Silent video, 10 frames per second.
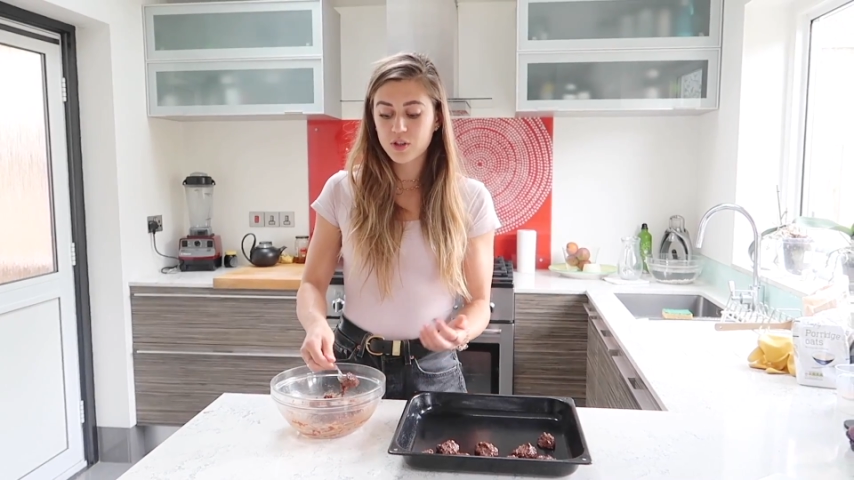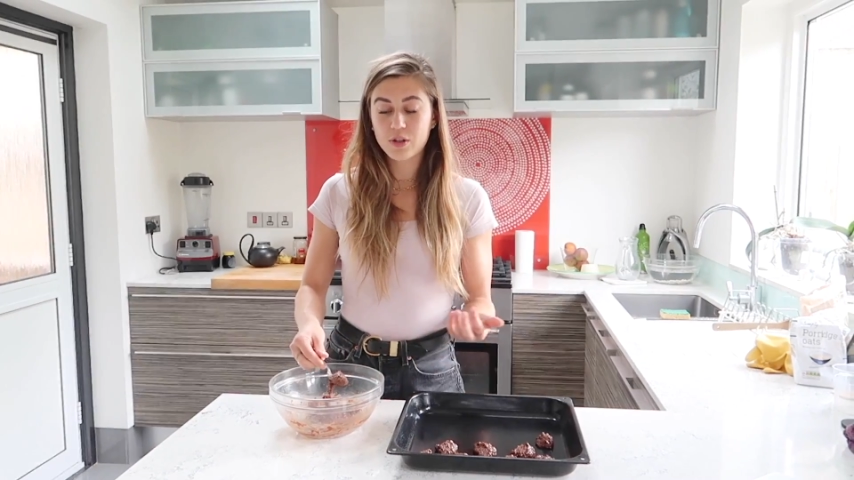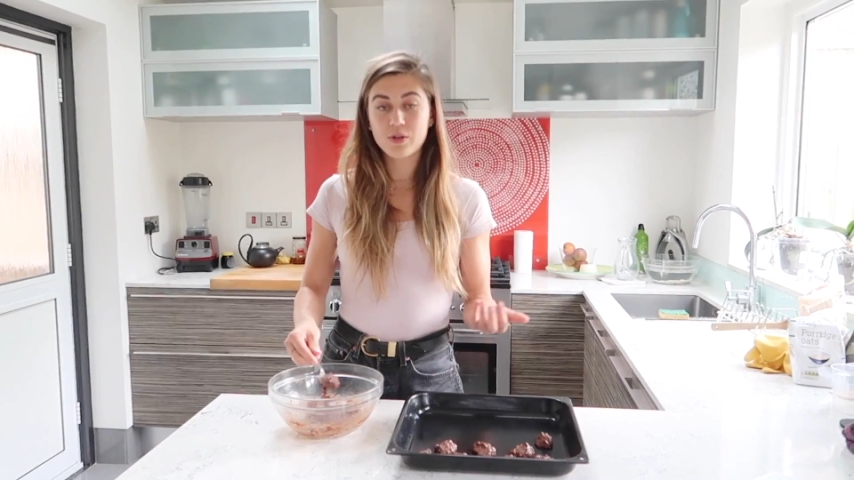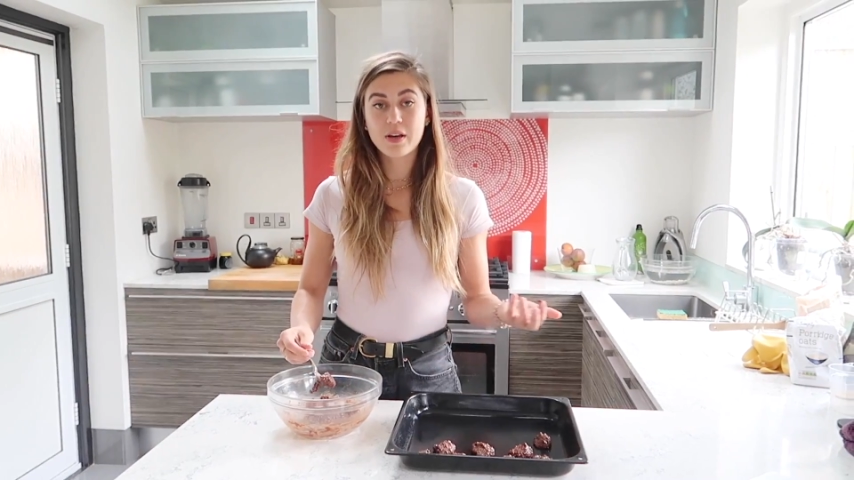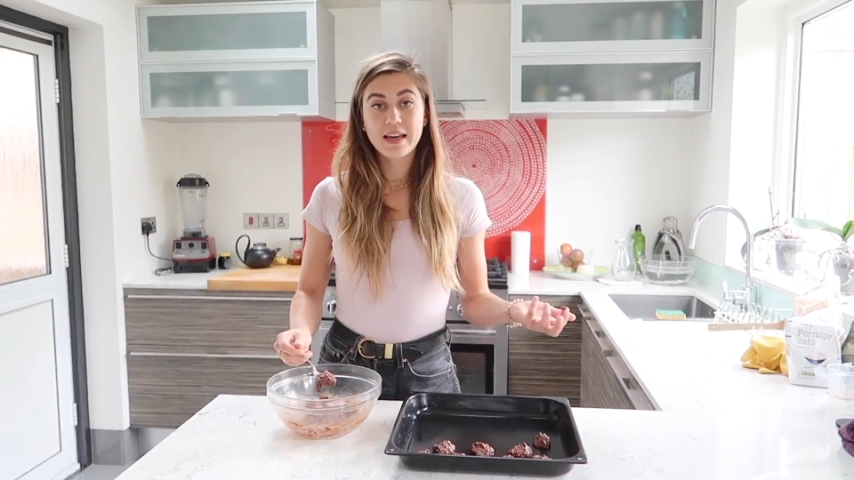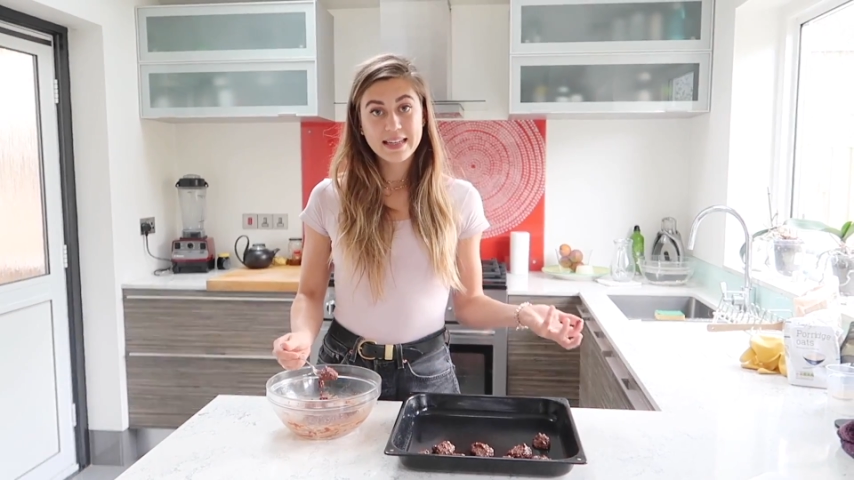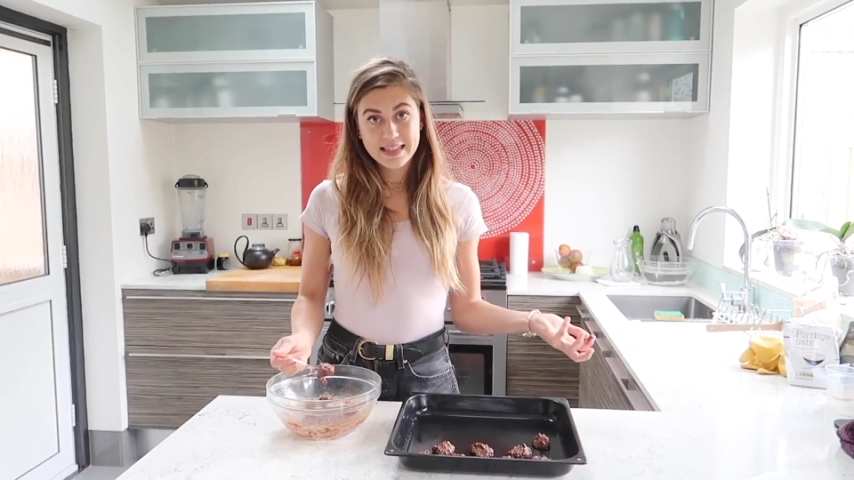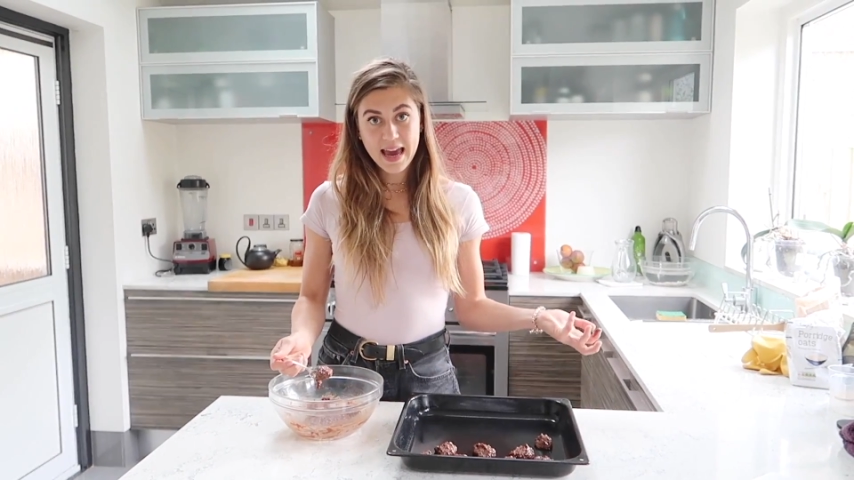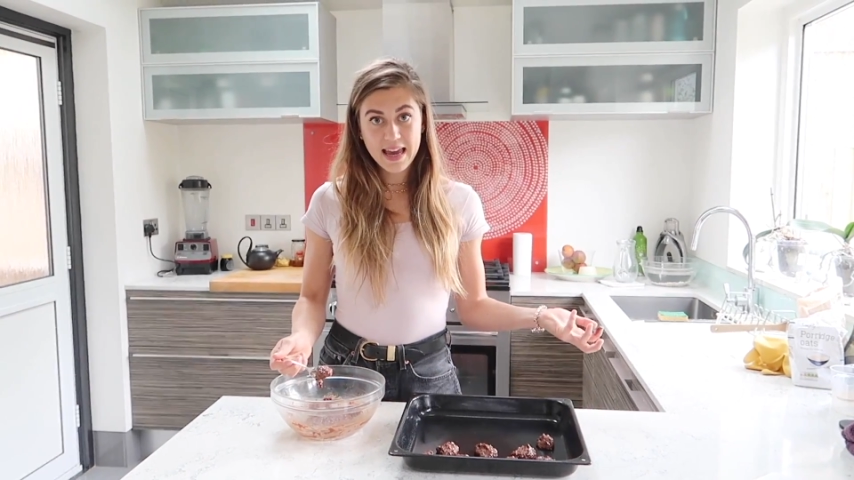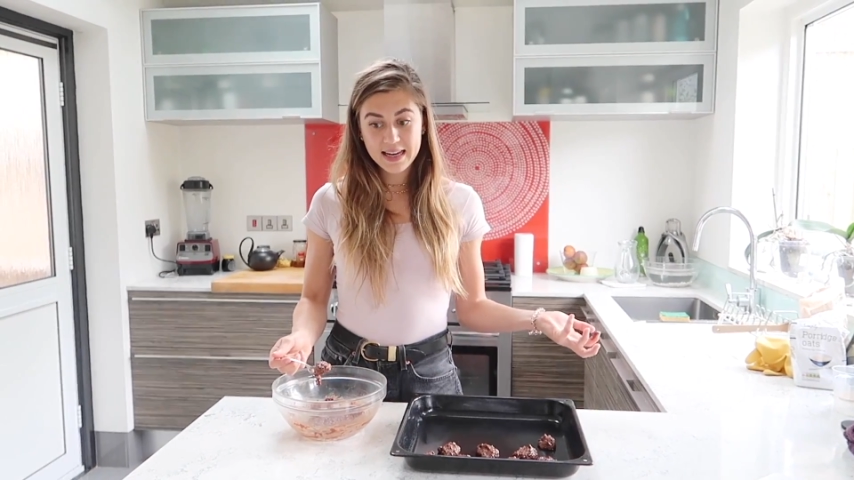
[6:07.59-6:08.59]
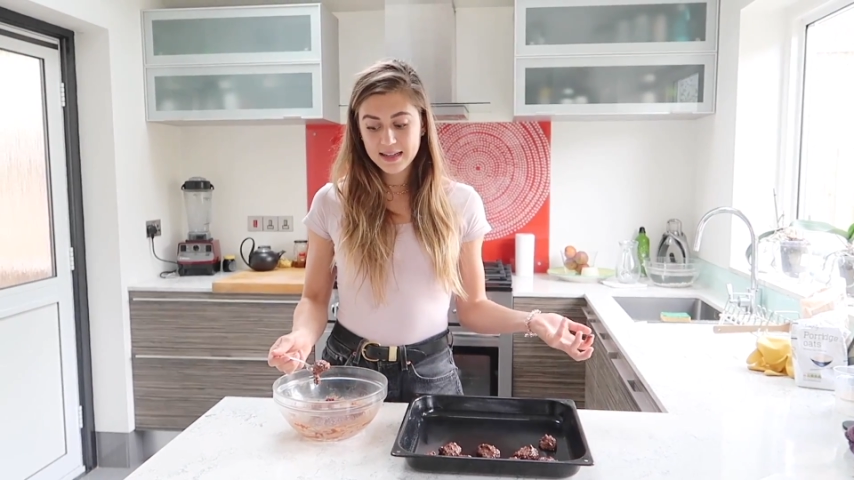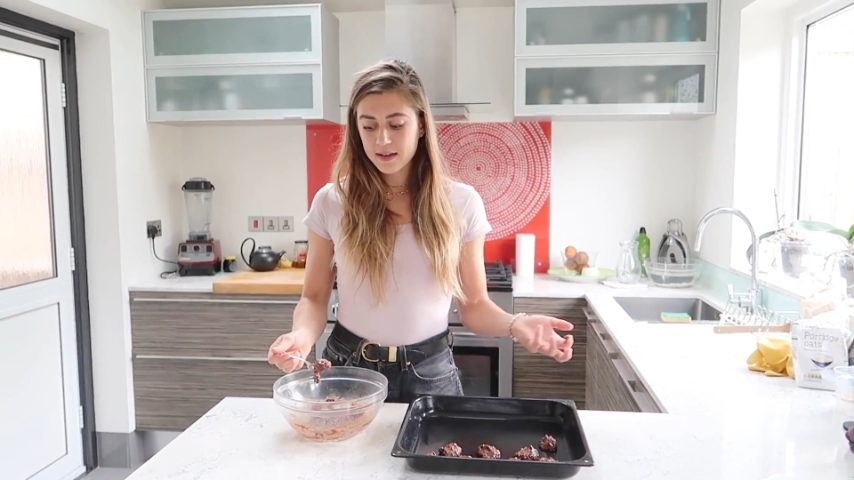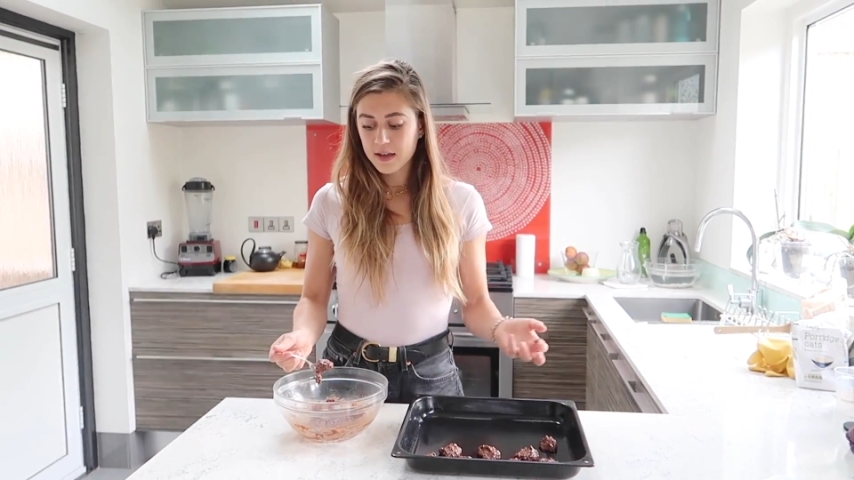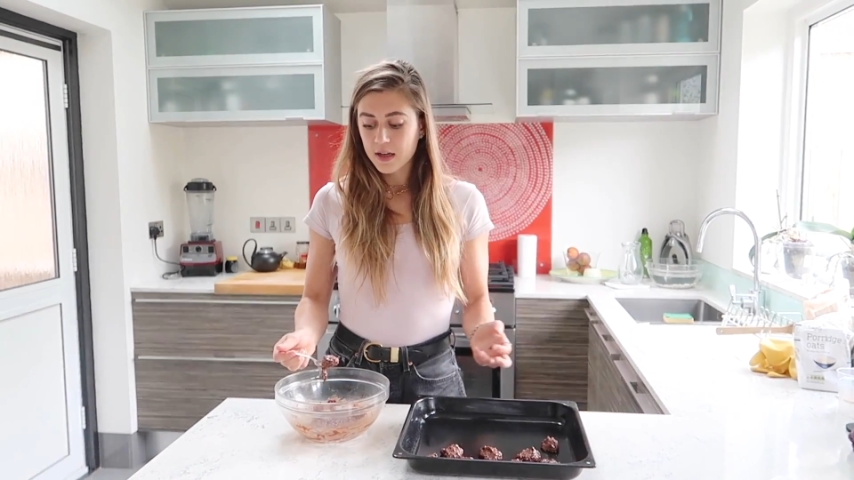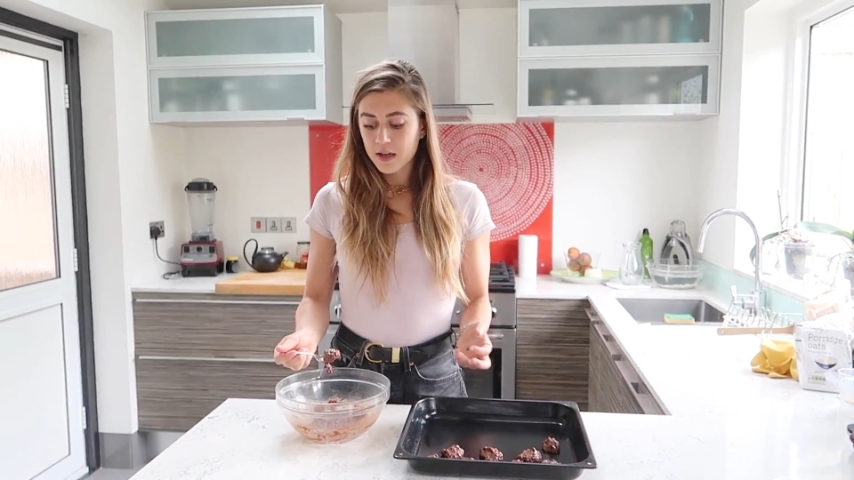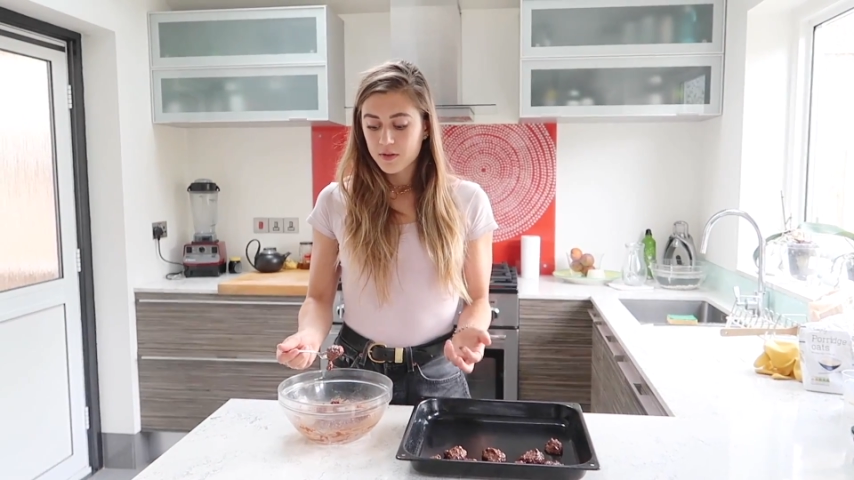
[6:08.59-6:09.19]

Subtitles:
to gain?